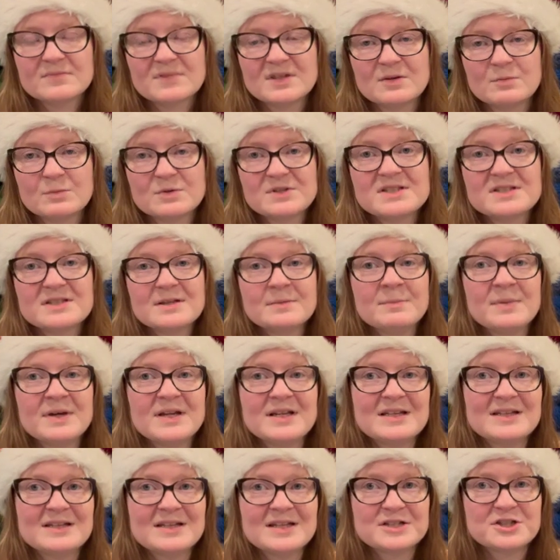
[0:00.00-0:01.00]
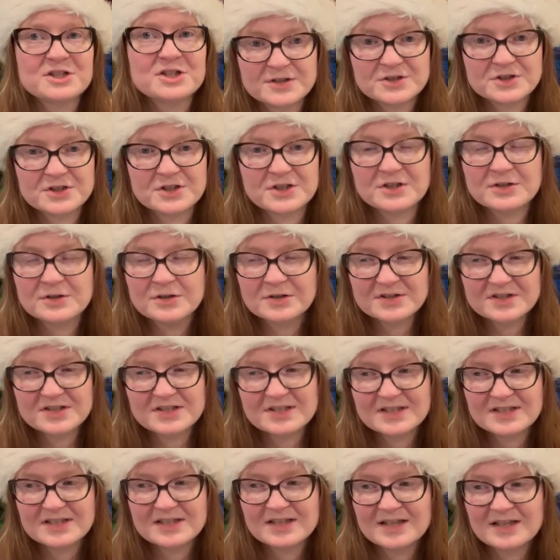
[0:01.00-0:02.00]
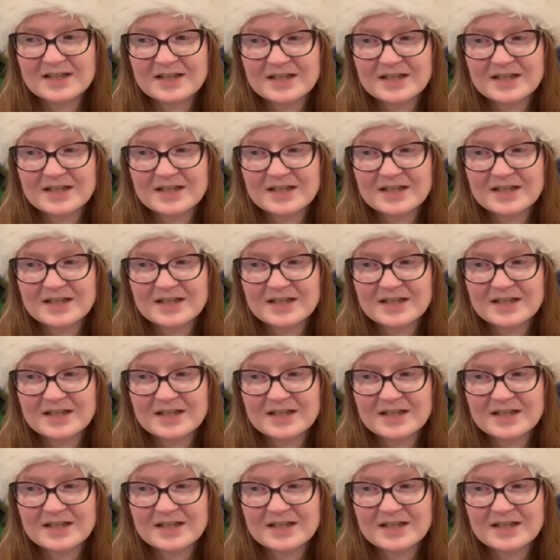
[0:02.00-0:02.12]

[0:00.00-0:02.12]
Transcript: was somebody that she nursed